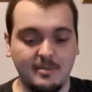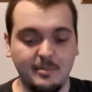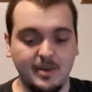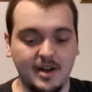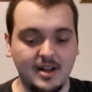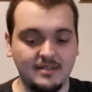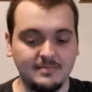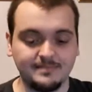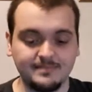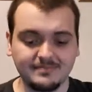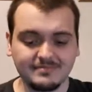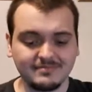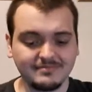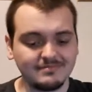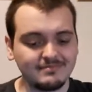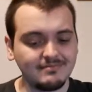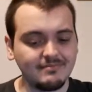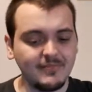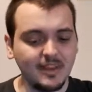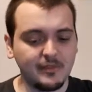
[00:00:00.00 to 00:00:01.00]
But
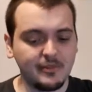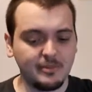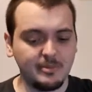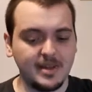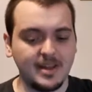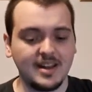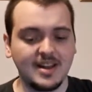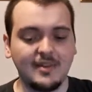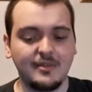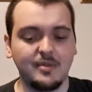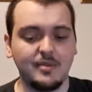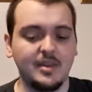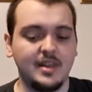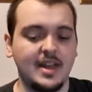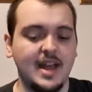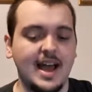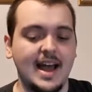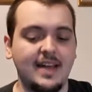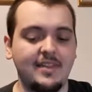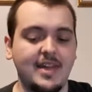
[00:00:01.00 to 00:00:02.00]
for me, I never really
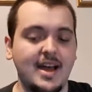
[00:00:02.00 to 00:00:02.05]
had